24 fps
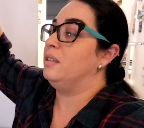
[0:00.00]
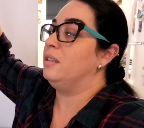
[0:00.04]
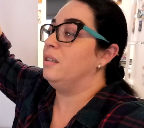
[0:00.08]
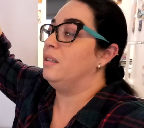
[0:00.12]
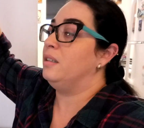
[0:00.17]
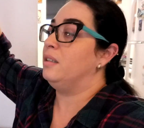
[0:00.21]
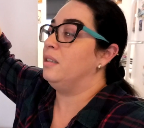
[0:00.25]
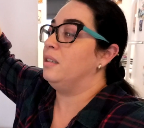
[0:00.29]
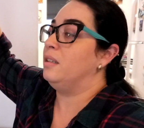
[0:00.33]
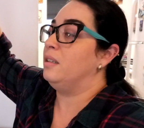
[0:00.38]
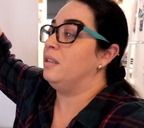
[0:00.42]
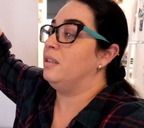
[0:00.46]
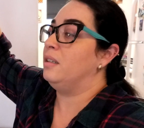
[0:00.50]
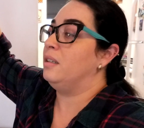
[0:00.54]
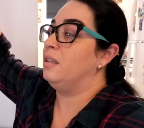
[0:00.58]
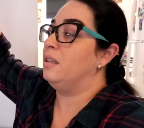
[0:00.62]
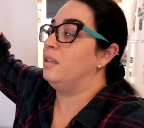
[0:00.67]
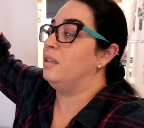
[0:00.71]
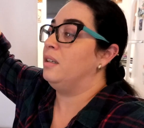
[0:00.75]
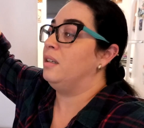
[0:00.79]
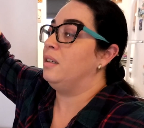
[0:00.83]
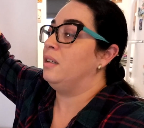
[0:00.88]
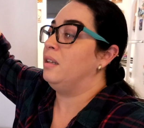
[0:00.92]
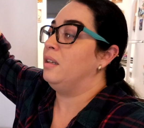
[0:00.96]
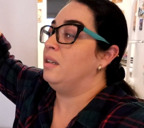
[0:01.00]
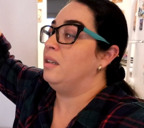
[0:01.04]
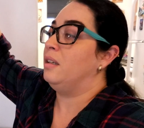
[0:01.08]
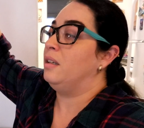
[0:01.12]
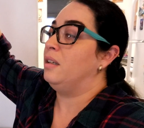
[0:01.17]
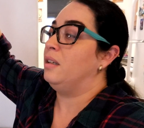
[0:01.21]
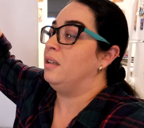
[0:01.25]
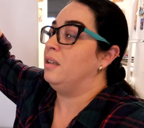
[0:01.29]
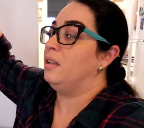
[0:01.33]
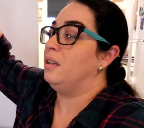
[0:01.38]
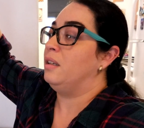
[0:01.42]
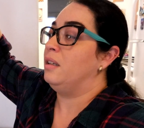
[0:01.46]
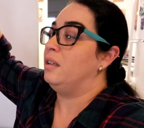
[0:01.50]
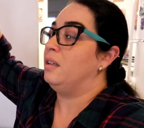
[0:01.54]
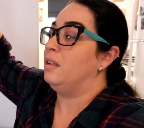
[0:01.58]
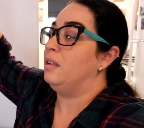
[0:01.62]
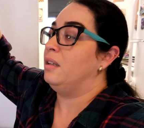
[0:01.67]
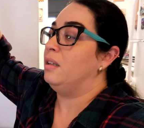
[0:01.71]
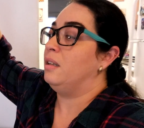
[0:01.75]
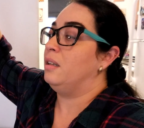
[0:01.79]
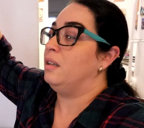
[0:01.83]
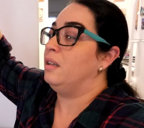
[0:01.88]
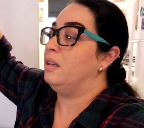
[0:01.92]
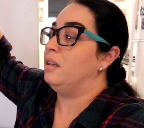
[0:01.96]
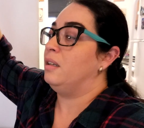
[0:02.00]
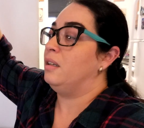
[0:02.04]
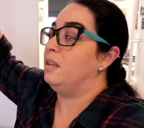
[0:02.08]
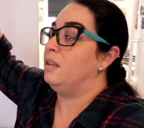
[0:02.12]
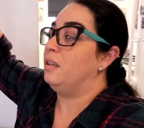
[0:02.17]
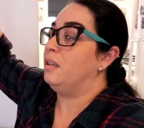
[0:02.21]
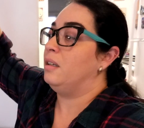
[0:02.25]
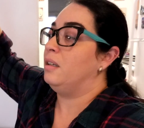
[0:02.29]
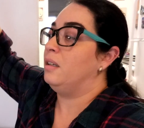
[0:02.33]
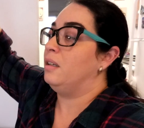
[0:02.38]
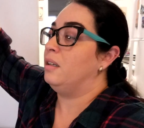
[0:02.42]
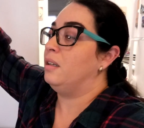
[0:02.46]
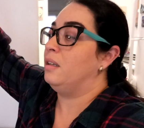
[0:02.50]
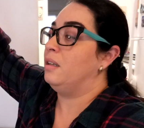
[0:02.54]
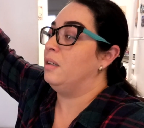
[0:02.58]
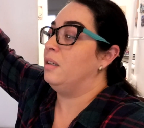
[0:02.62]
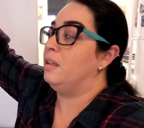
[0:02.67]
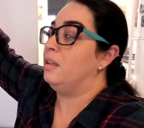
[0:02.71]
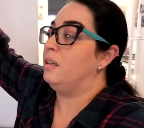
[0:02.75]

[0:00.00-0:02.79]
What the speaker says: (silence)